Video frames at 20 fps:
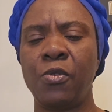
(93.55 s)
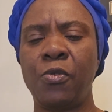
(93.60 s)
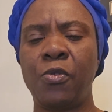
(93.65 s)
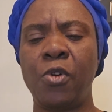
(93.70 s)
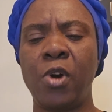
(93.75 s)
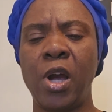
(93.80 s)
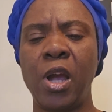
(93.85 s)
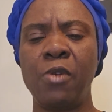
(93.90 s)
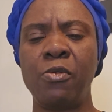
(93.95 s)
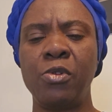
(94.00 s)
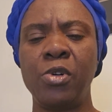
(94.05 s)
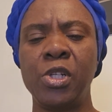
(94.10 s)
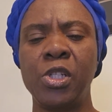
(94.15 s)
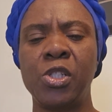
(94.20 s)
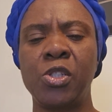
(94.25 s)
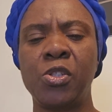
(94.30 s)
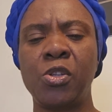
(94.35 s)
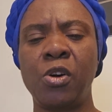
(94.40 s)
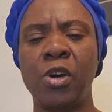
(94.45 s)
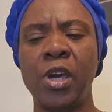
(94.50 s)
For I will
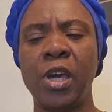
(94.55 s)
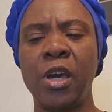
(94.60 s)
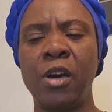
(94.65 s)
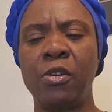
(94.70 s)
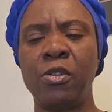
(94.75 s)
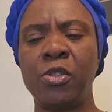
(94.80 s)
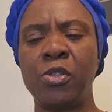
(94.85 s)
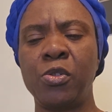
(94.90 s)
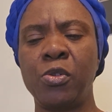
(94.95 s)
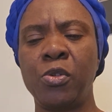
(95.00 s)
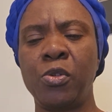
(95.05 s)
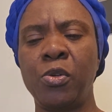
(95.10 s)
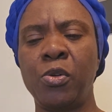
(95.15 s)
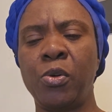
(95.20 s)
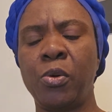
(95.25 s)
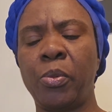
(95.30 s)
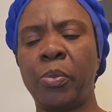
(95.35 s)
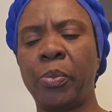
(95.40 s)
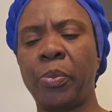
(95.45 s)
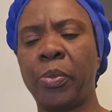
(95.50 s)
restore health to
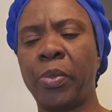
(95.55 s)
you,